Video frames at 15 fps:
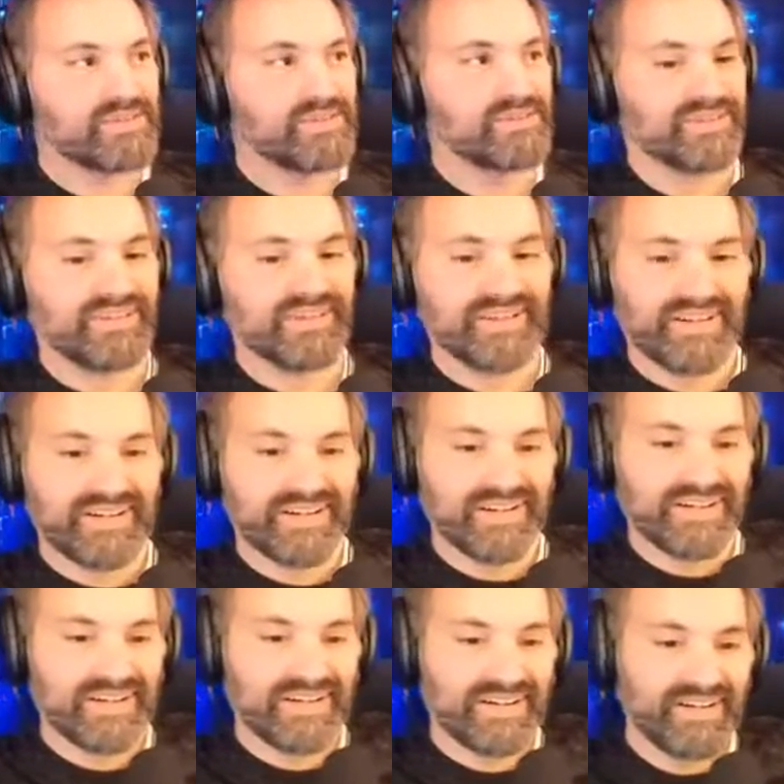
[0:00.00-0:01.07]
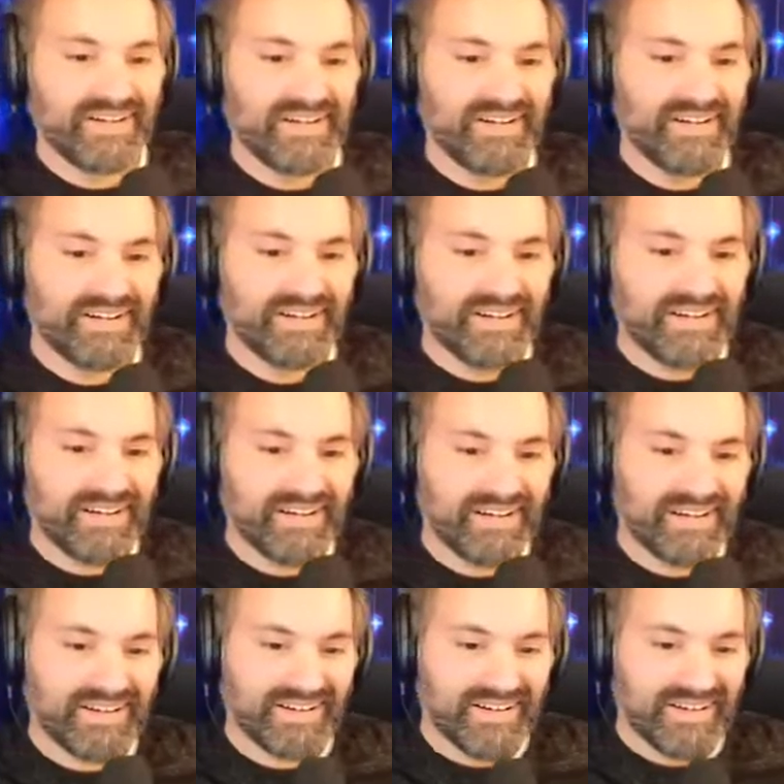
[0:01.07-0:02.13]
on every breath here. I mean, I
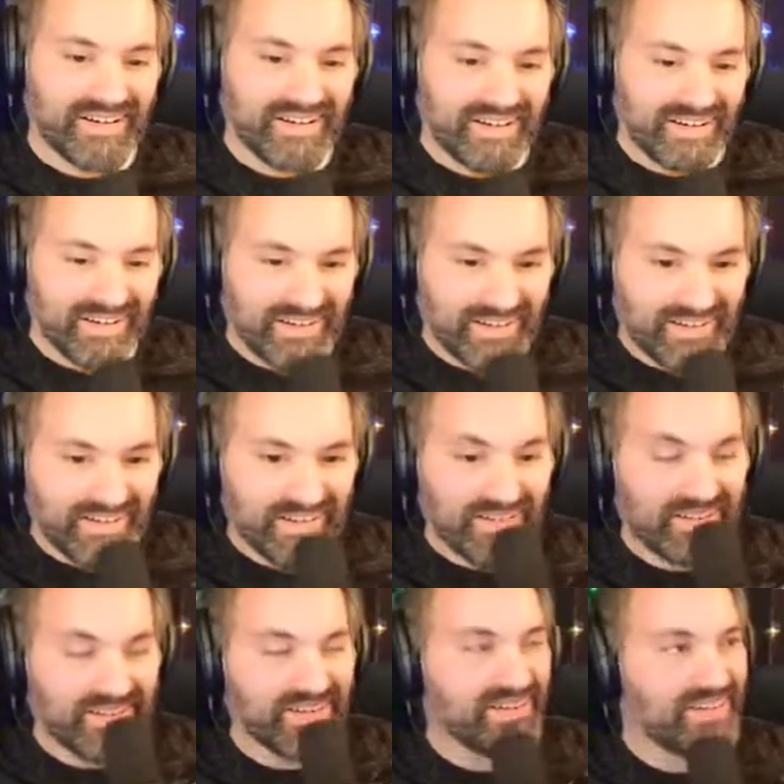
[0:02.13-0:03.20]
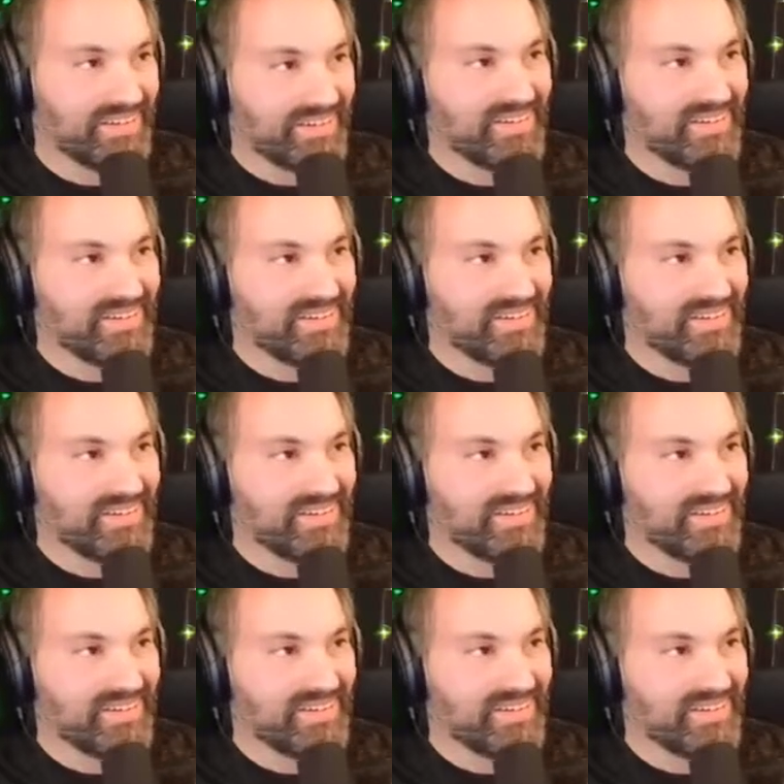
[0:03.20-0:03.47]
want to know. So keep